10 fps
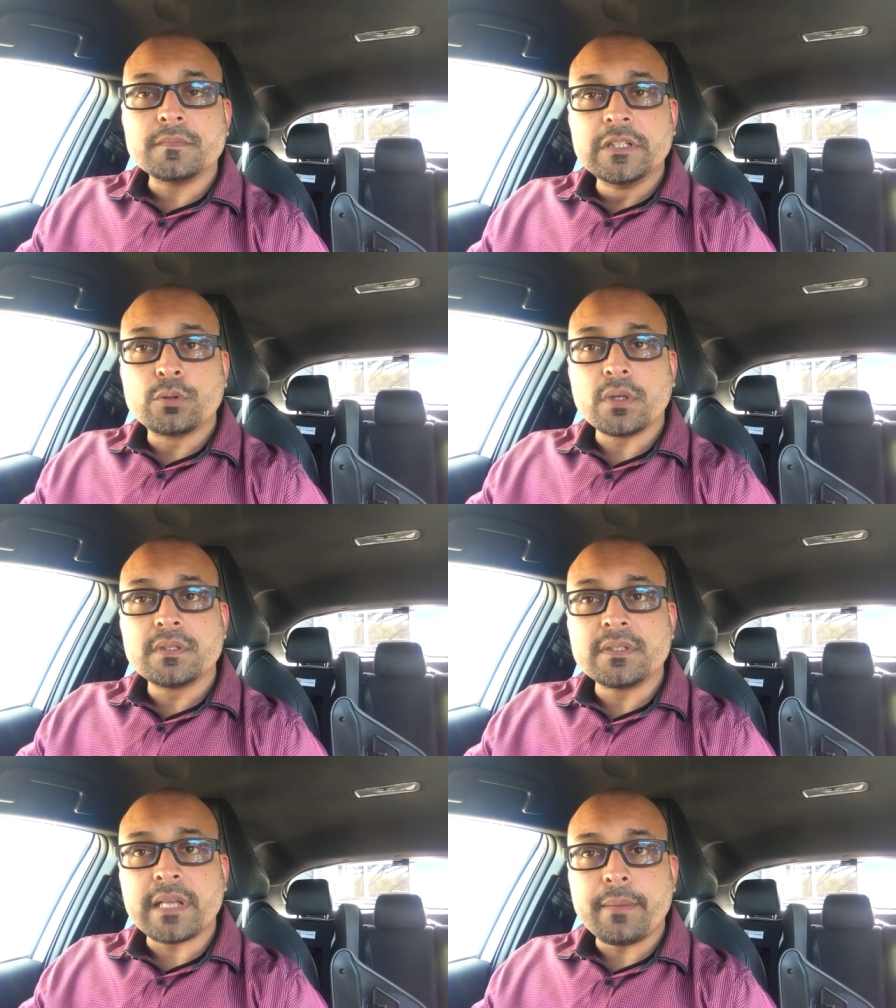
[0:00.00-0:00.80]
This
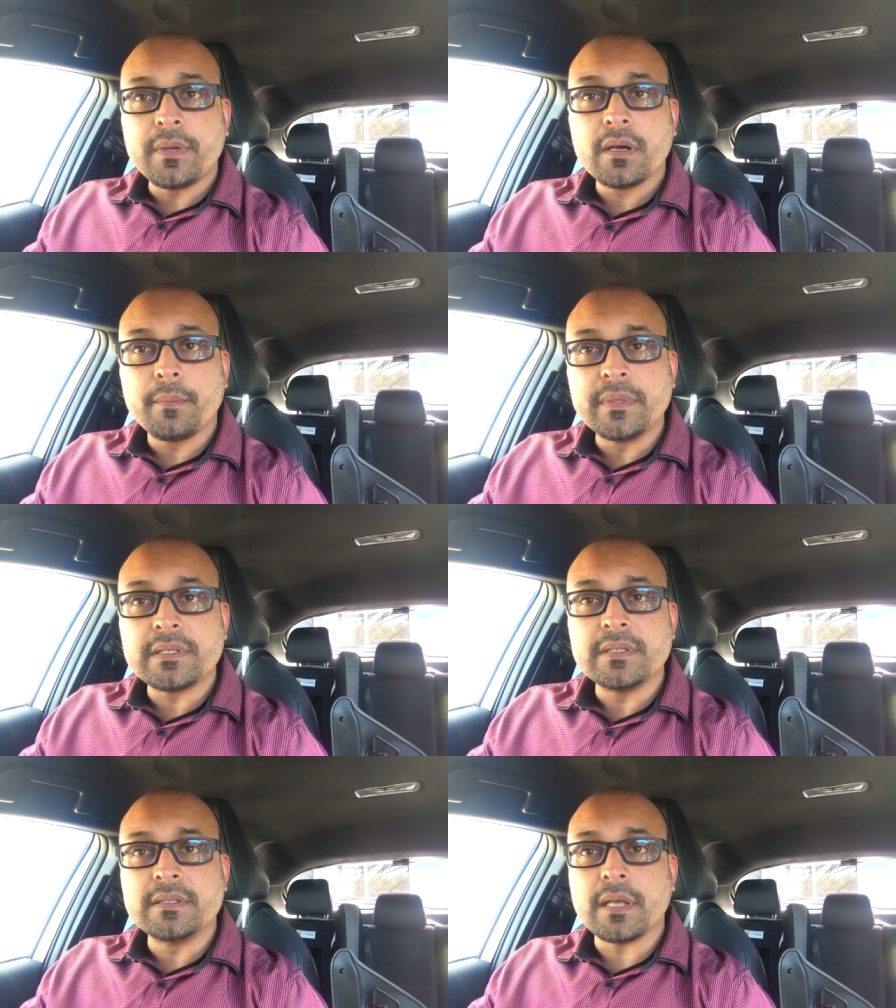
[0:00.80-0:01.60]
was the same year
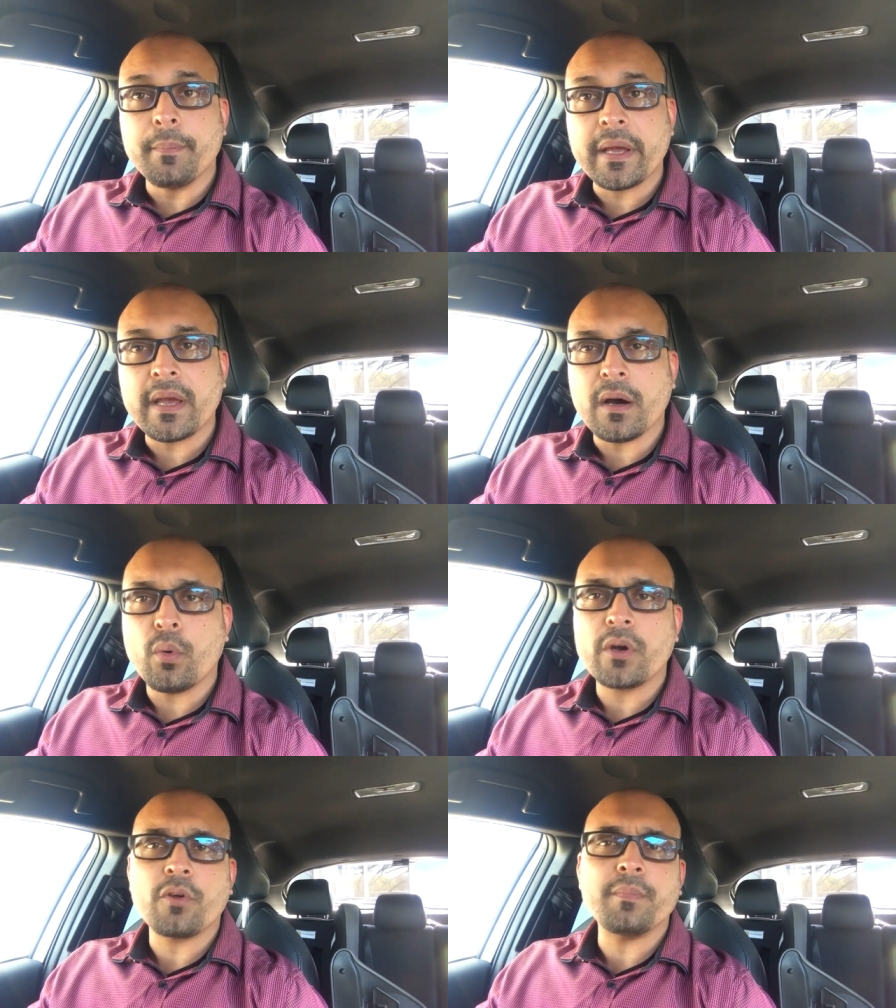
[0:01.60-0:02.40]
Mrs. Thimaya,
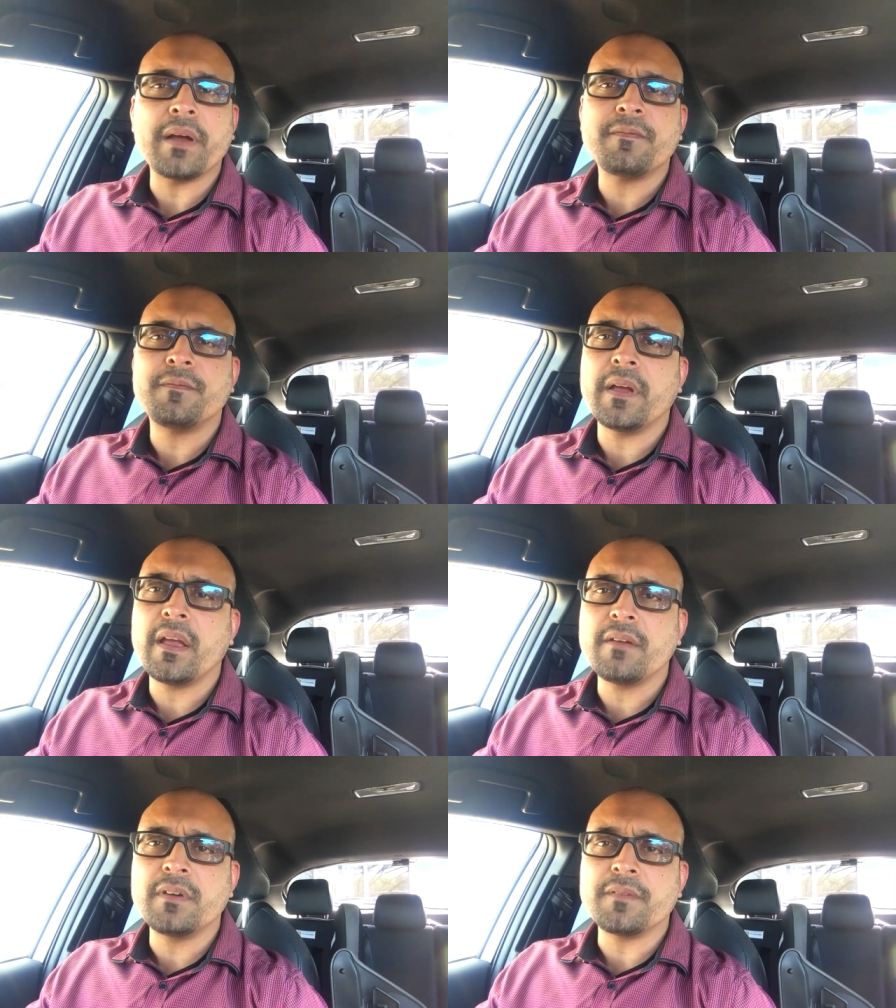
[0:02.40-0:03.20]
one of my
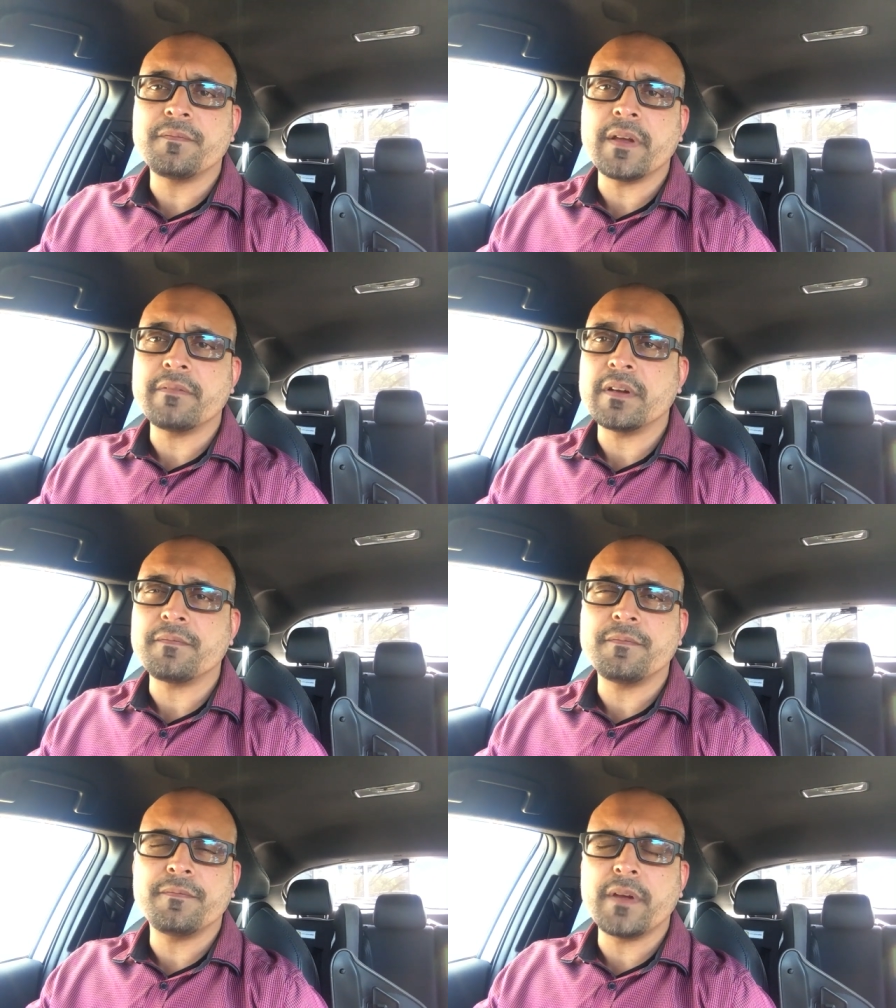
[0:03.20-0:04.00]
favorite
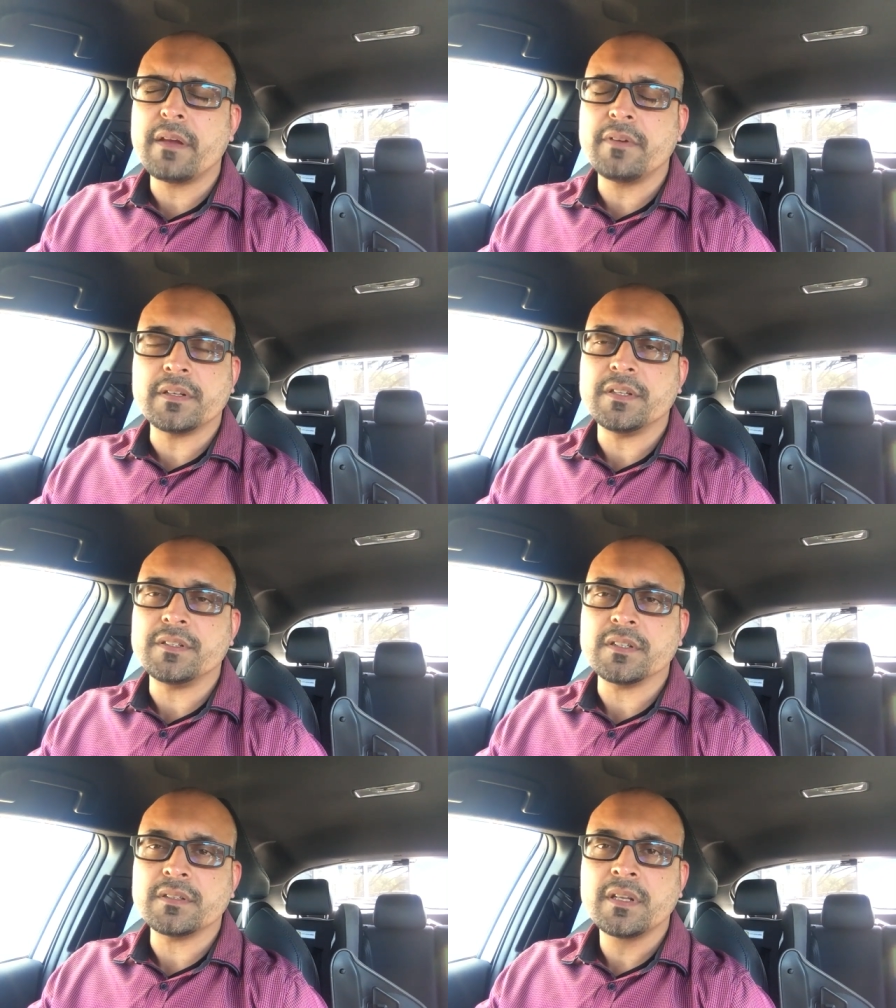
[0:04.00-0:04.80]

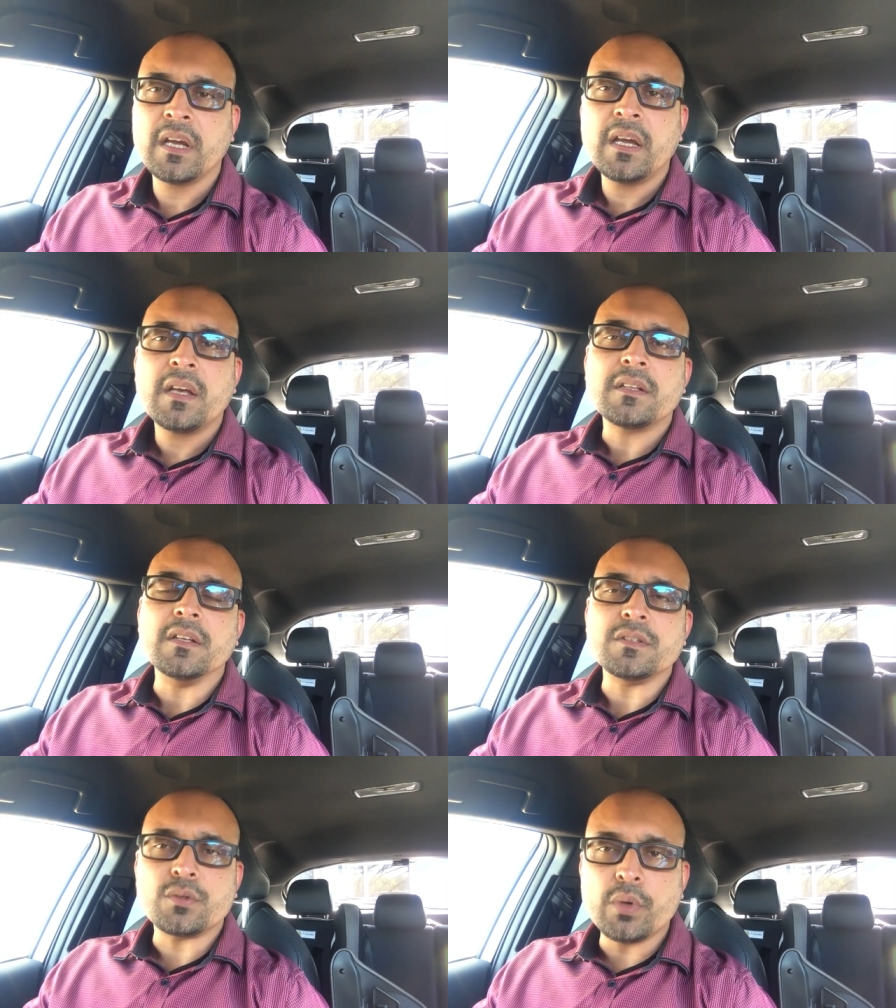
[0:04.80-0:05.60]
teachers,
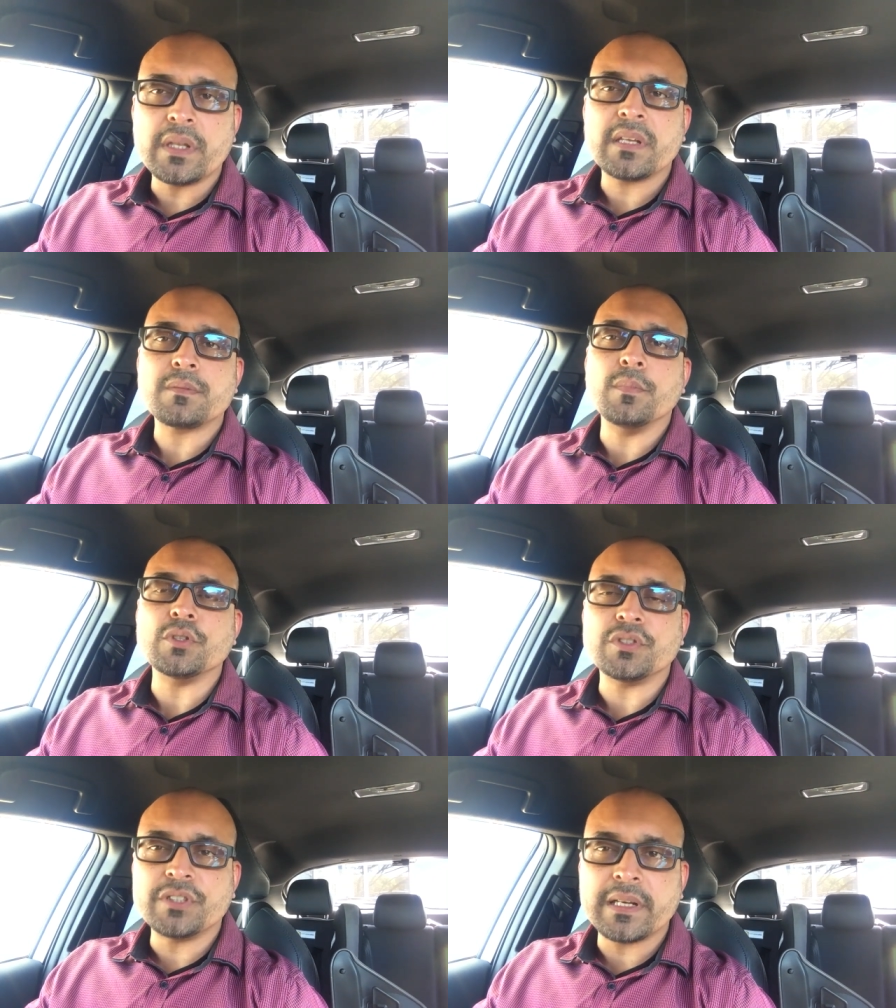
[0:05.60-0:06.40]
the sweetest,
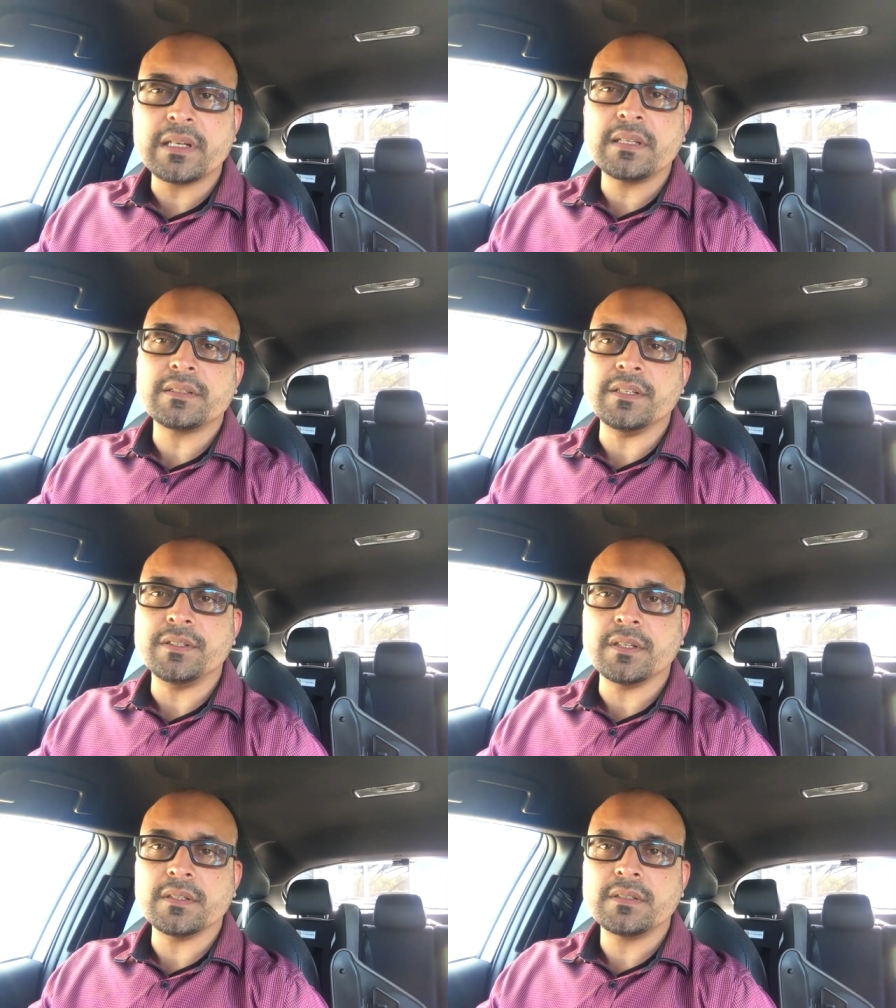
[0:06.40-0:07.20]
most gentlest
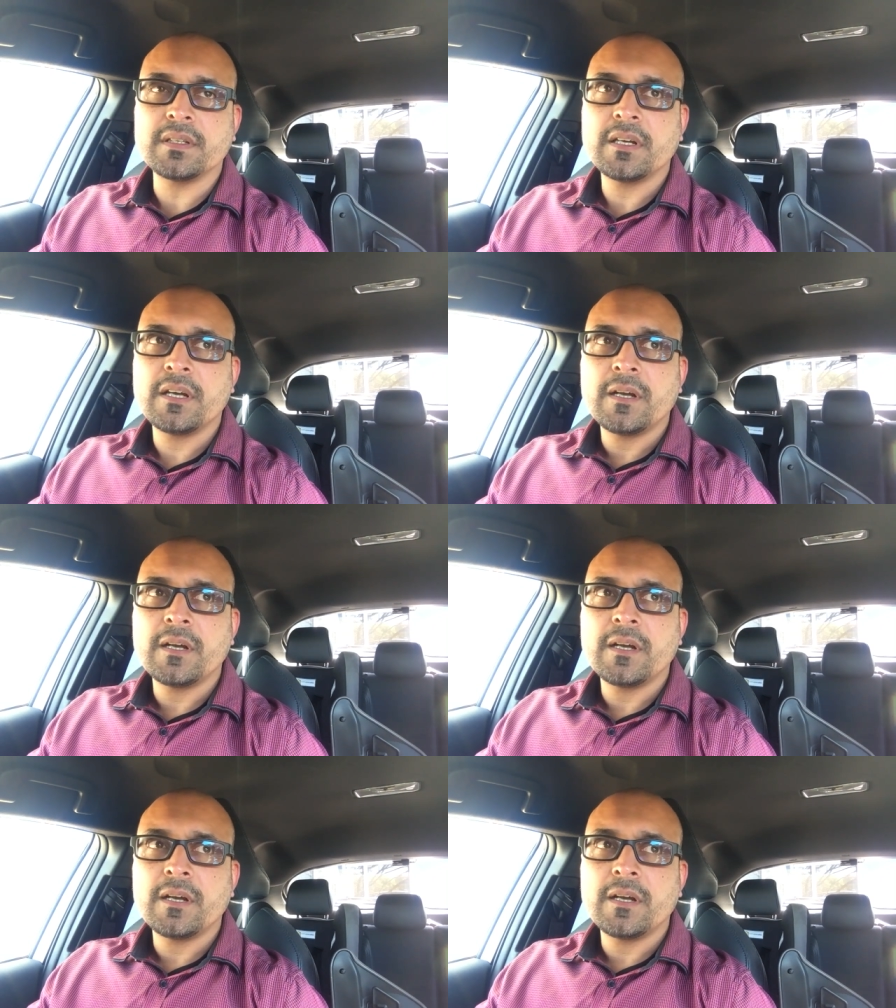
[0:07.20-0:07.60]
teachers.